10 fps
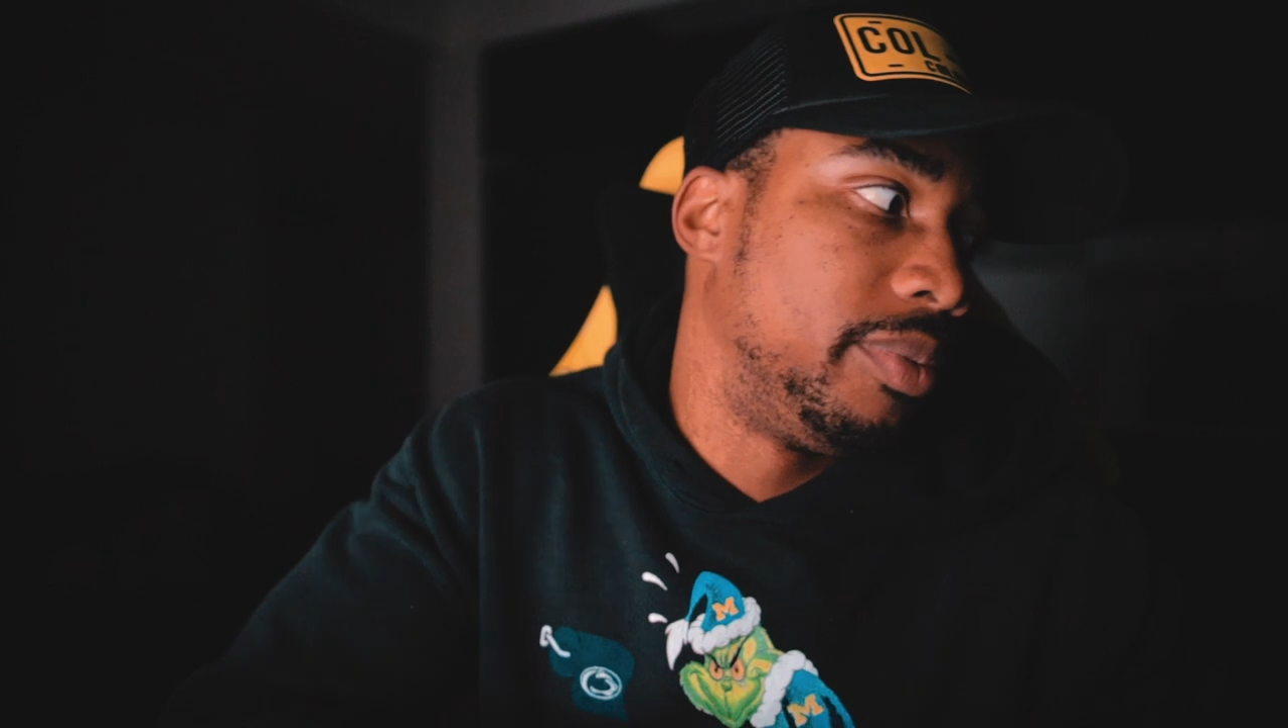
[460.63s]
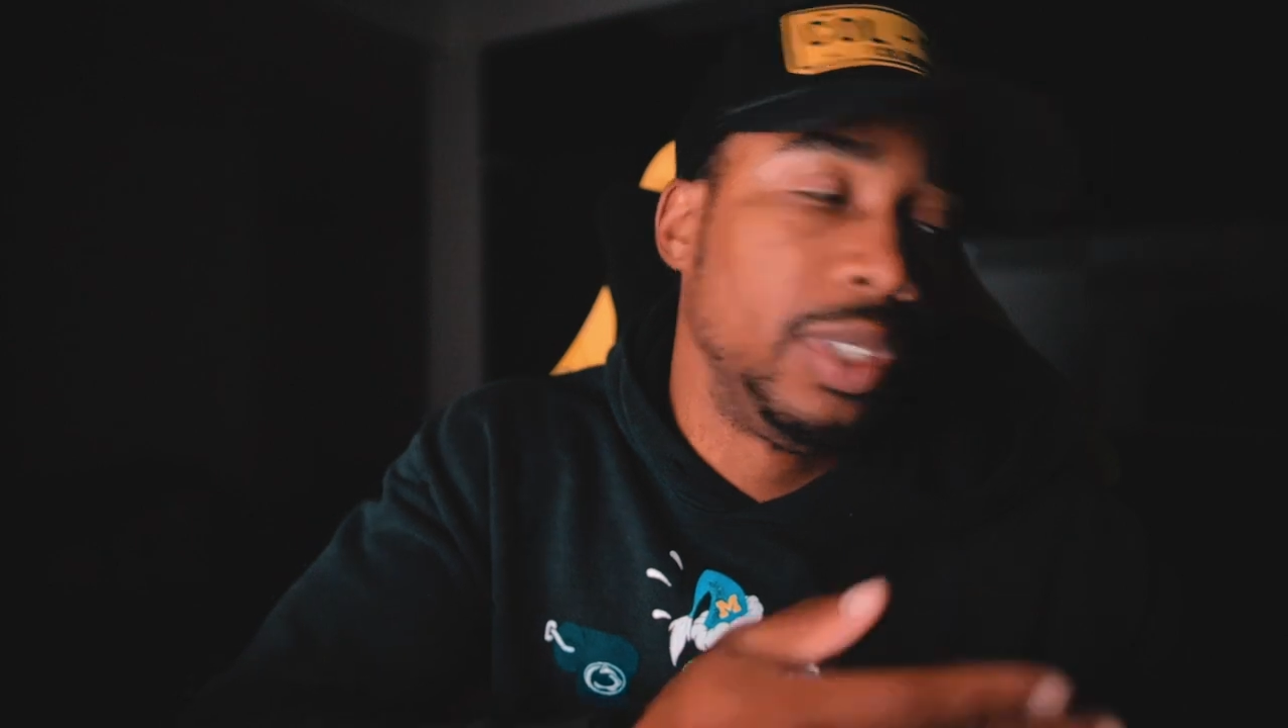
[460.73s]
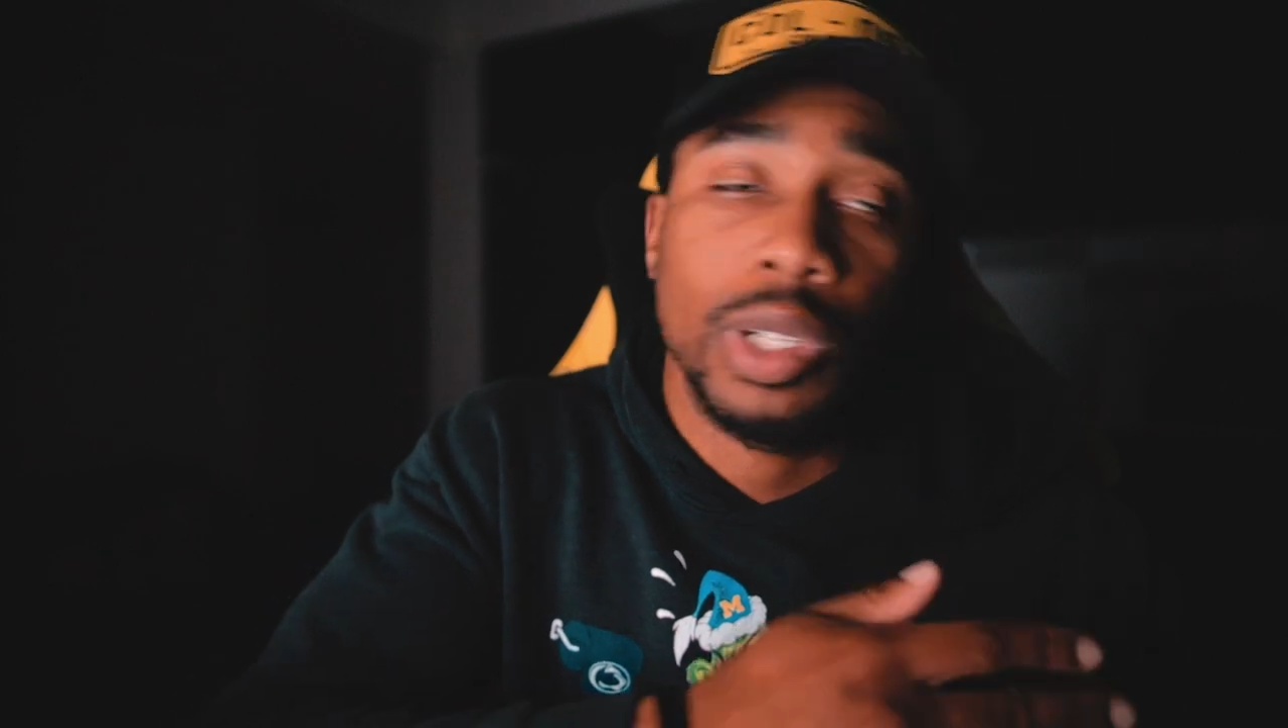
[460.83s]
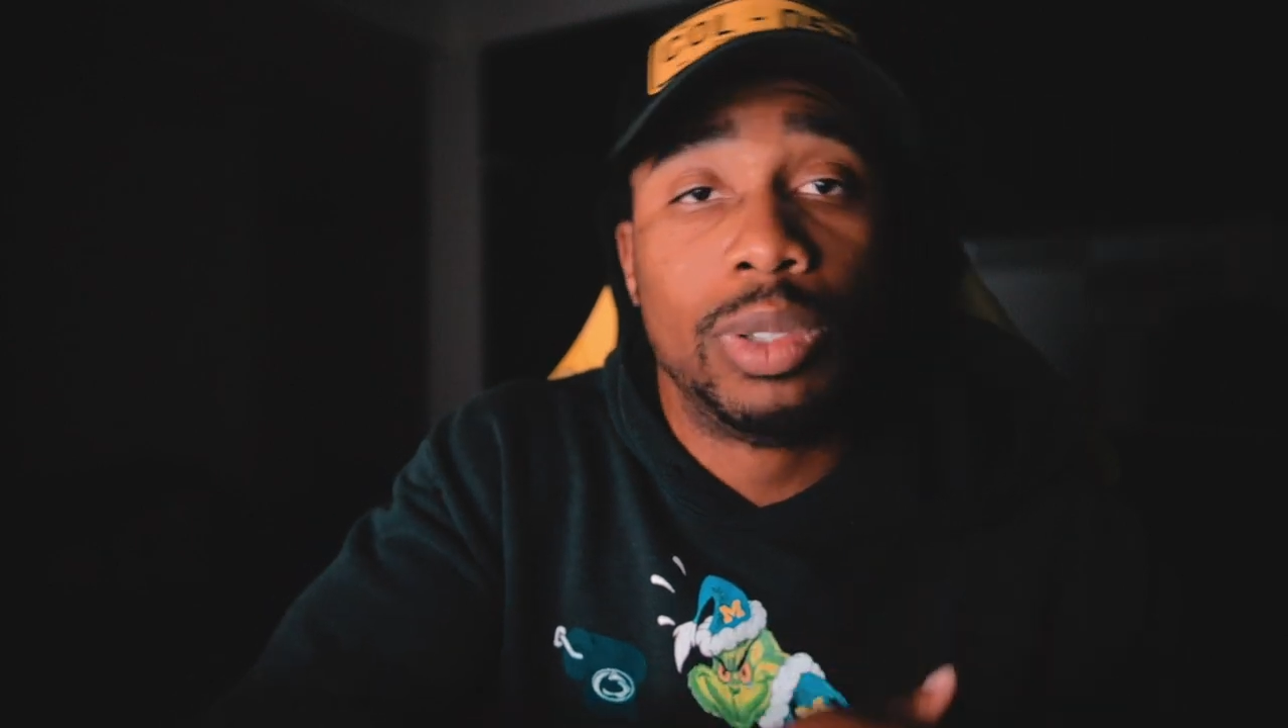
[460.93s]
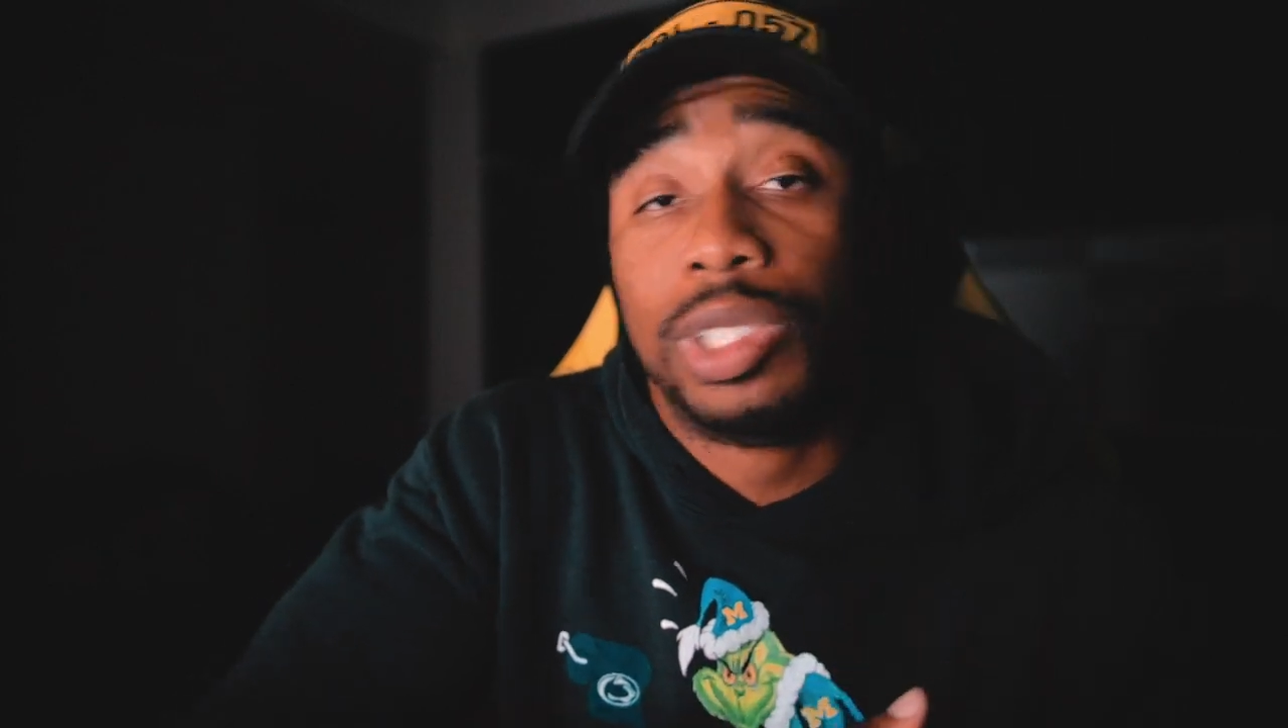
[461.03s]

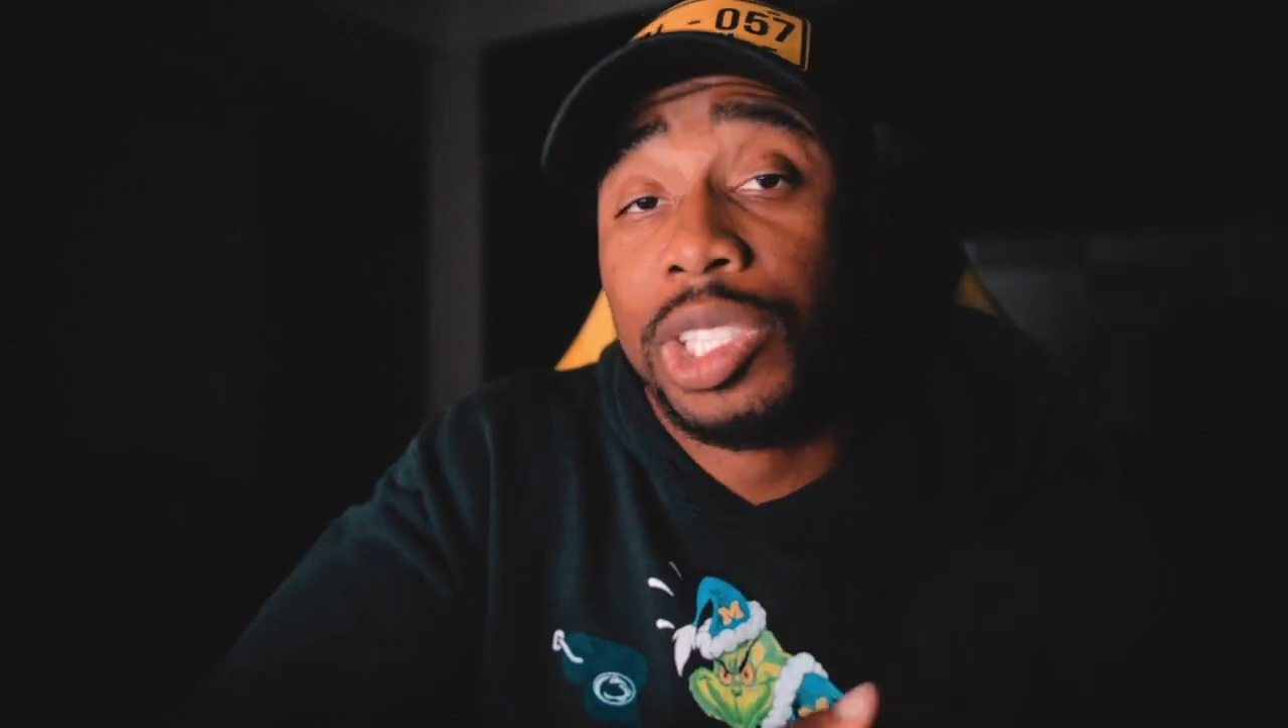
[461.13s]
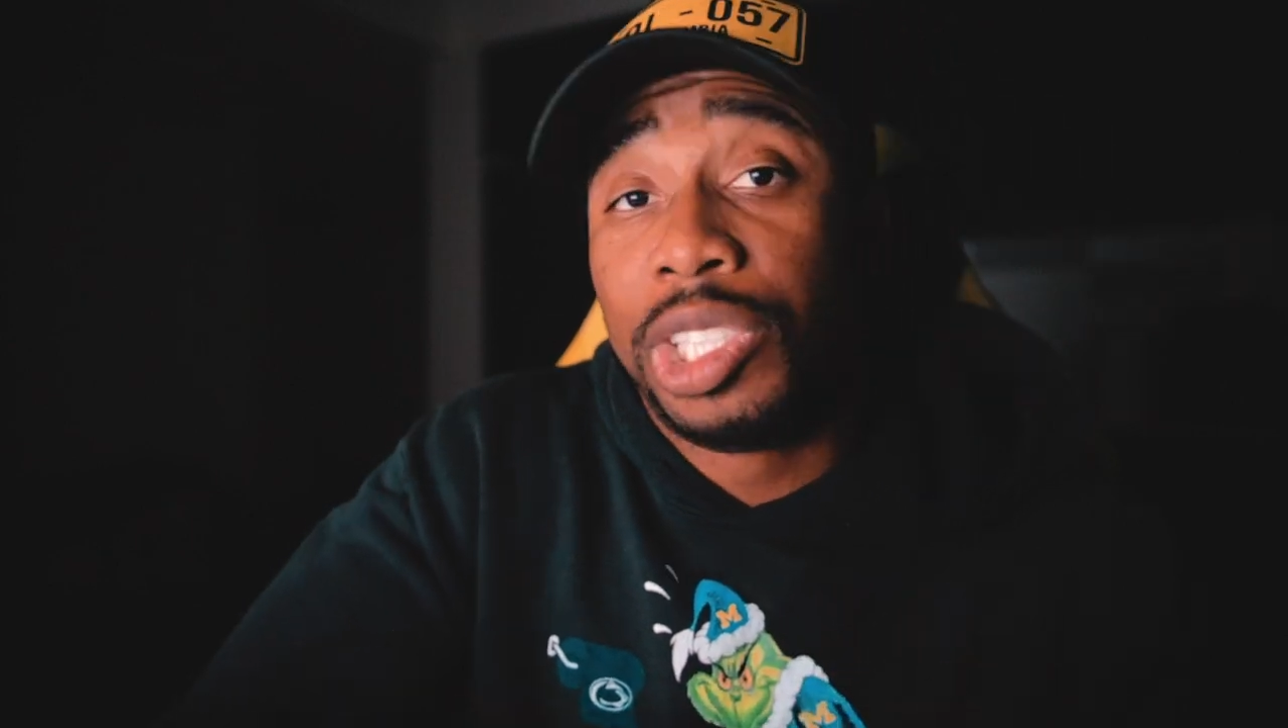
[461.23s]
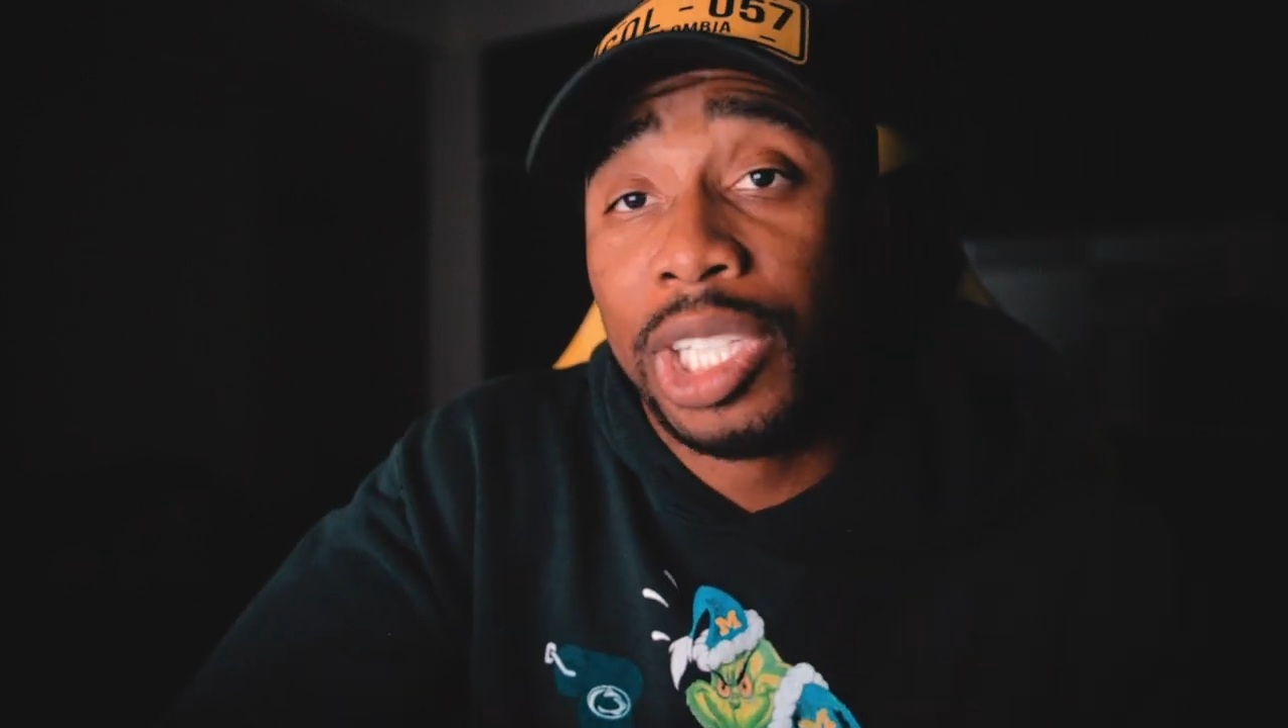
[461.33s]
you know, just